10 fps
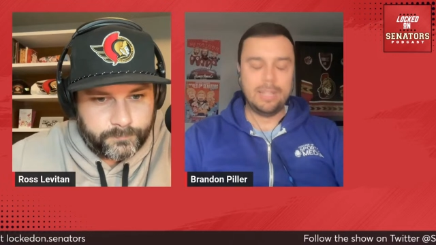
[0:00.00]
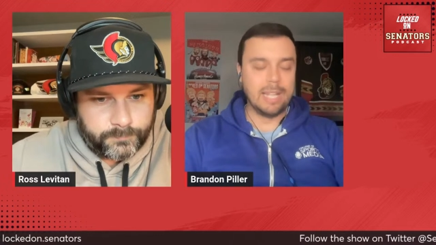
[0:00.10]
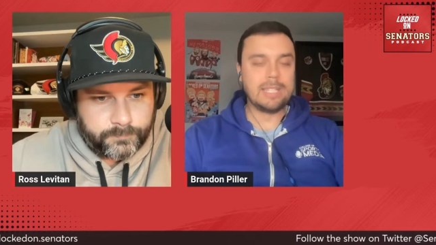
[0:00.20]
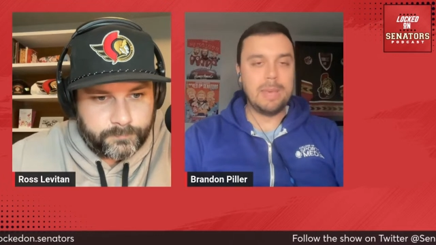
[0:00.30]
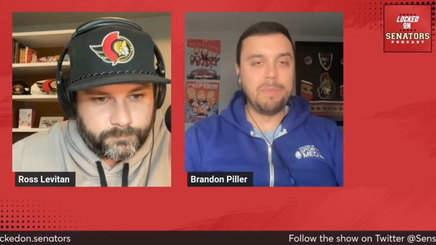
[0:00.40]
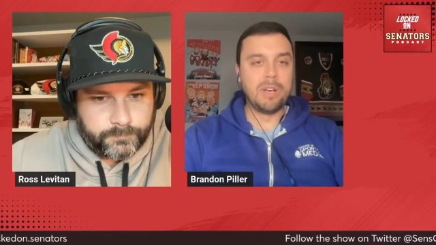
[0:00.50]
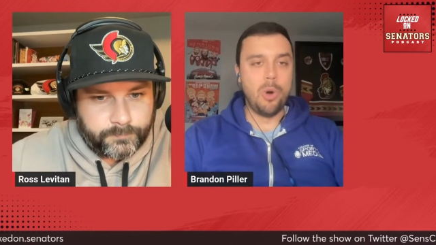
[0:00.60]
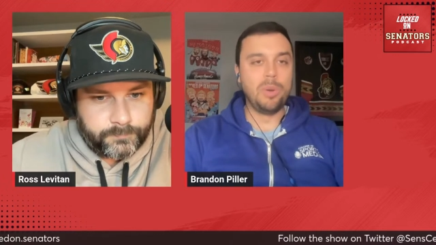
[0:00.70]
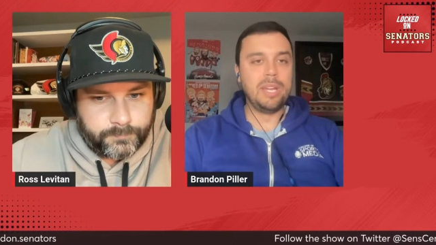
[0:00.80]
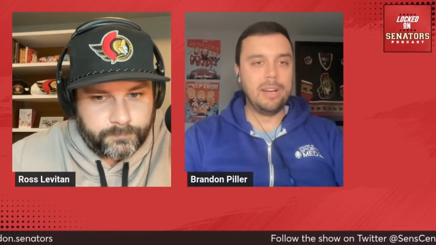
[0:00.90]
Speaker 1: Let's keep it
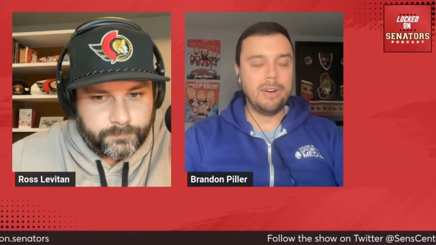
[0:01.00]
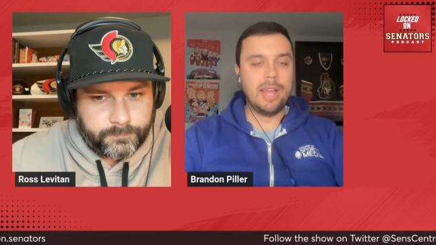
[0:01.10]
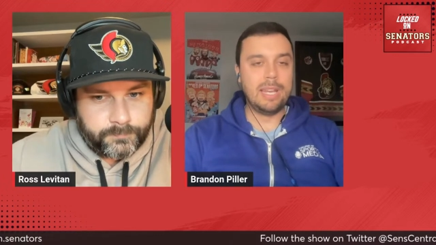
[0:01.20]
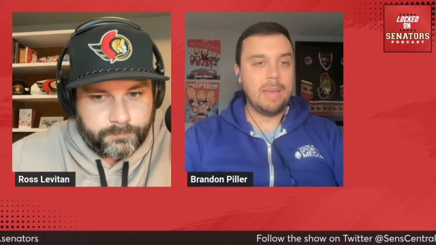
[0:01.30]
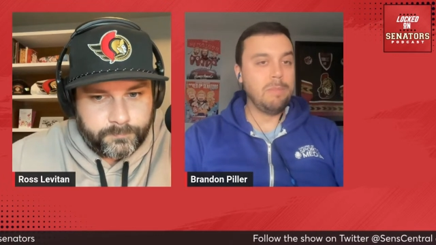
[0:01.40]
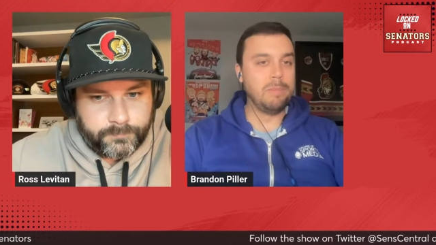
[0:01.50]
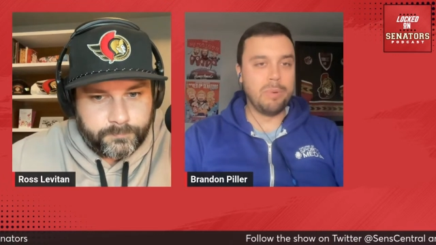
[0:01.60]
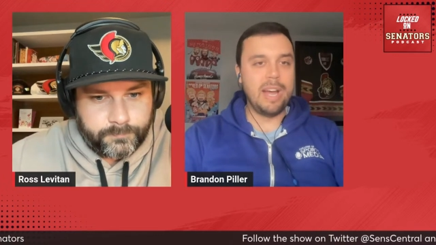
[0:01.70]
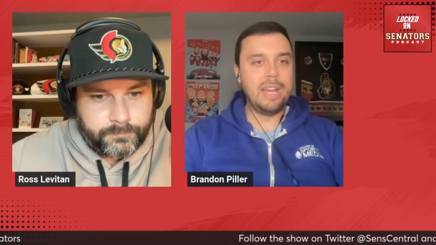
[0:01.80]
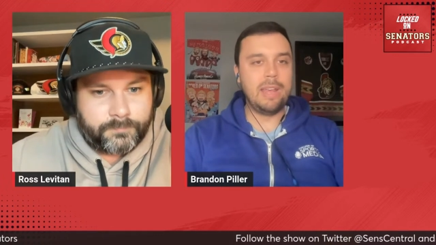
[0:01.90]
going here. And him and
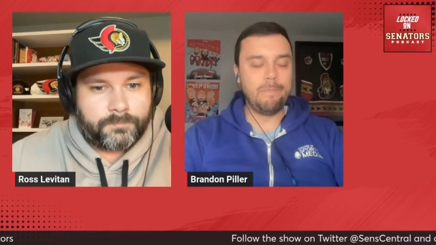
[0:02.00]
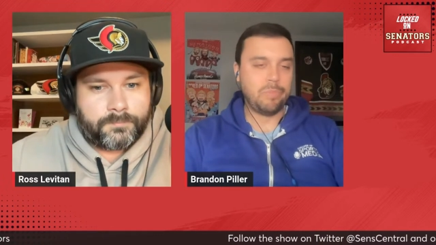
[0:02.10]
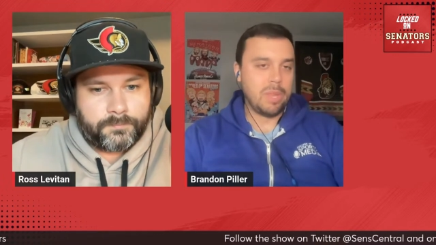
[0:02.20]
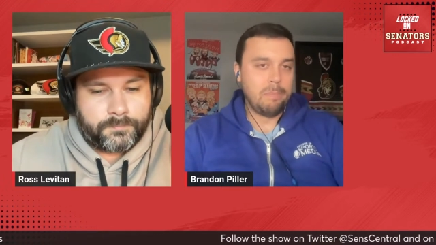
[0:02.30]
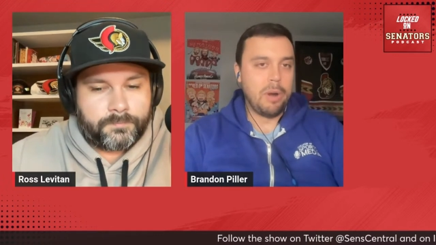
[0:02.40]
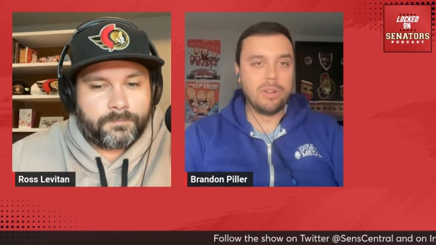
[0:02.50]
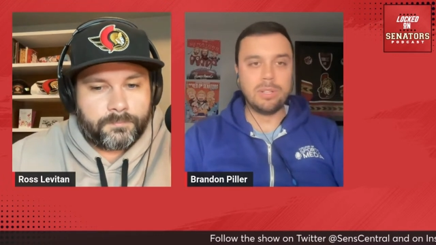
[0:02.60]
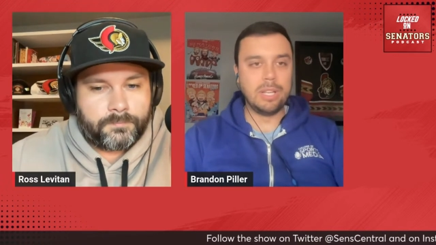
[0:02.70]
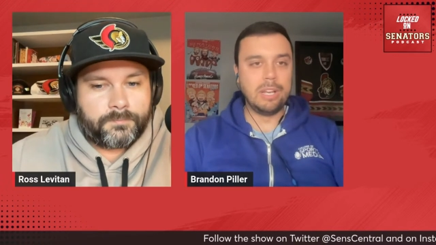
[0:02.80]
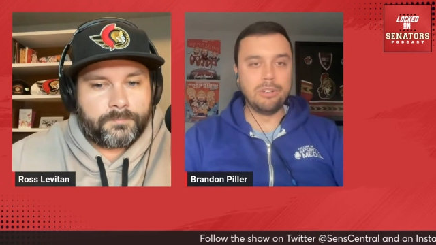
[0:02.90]
Brady, part
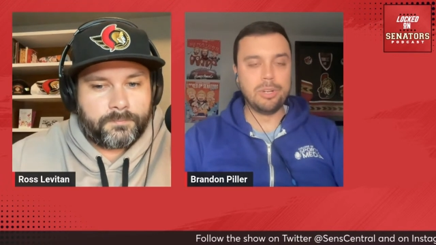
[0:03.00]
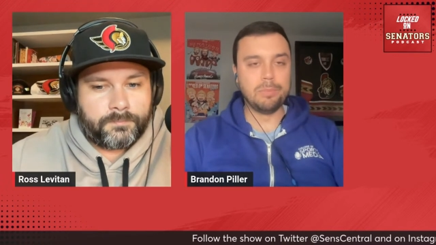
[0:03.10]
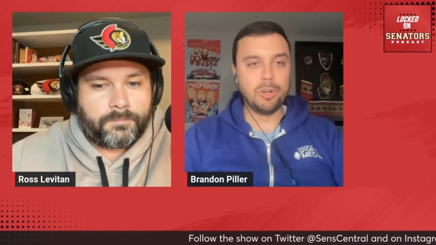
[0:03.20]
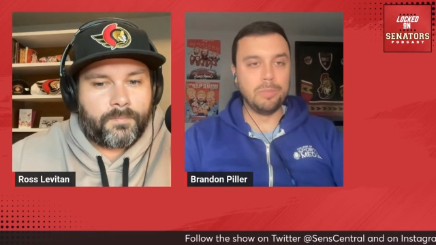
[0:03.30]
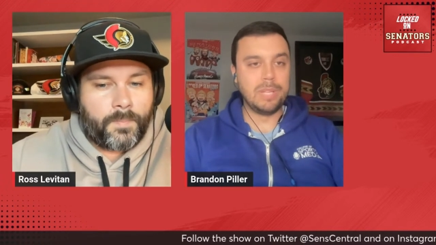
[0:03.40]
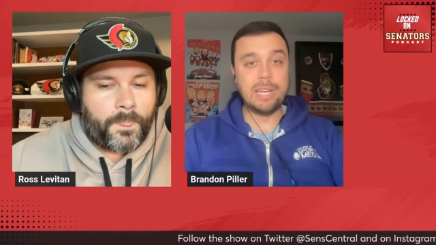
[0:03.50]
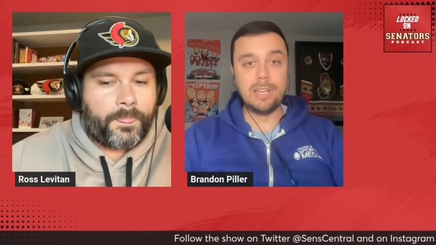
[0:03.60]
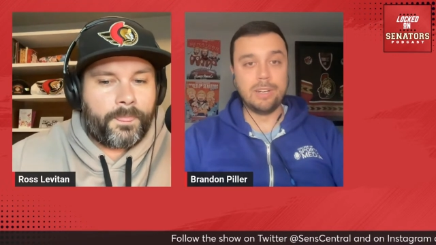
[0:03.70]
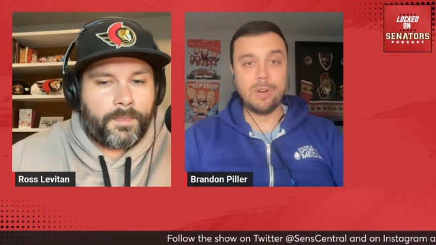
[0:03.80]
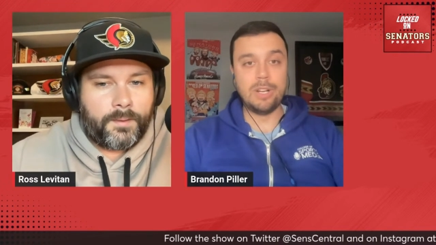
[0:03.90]
of the leadership group, they
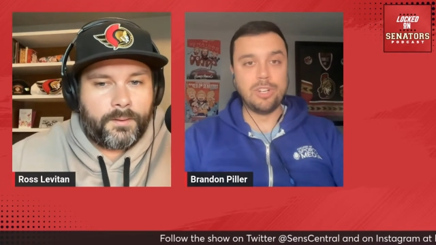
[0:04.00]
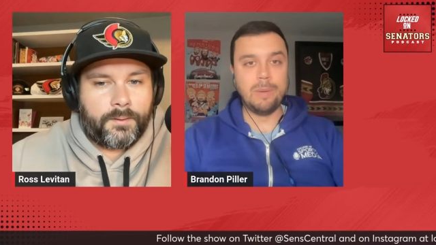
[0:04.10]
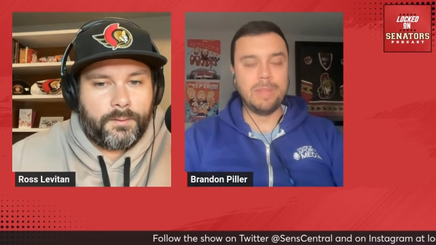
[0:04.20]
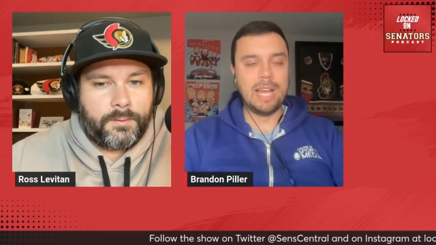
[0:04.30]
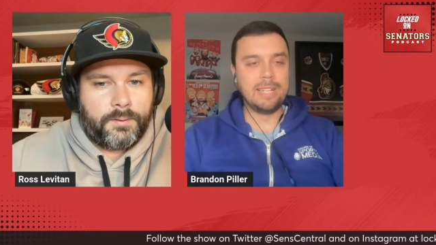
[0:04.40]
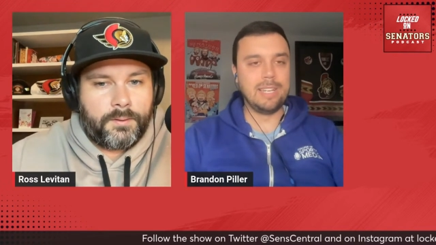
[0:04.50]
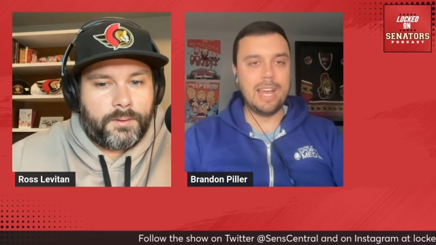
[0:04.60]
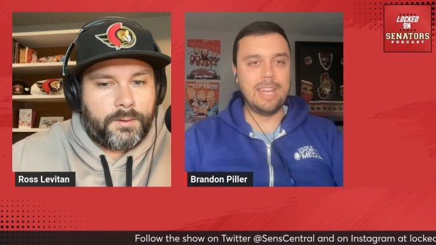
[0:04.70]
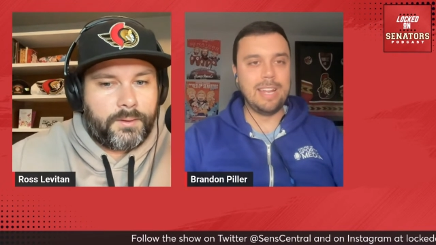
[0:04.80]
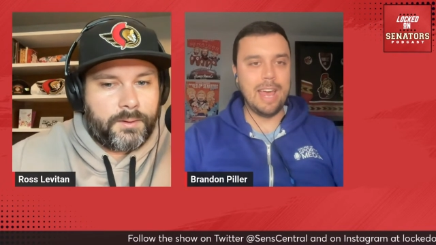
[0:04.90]
did a great job of that
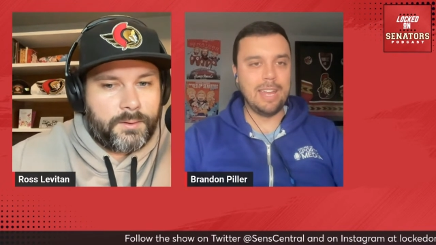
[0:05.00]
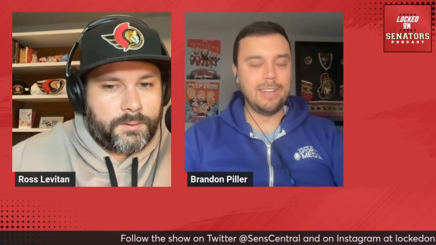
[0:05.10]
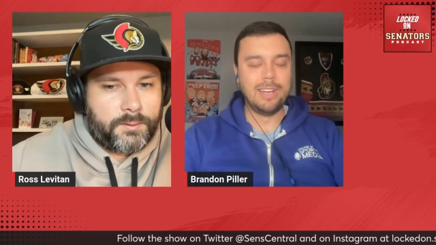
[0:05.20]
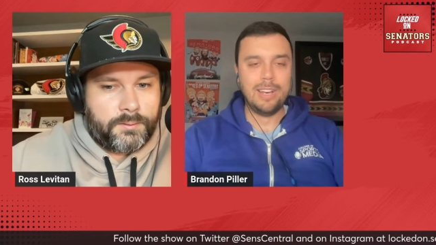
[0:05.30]
tonight. And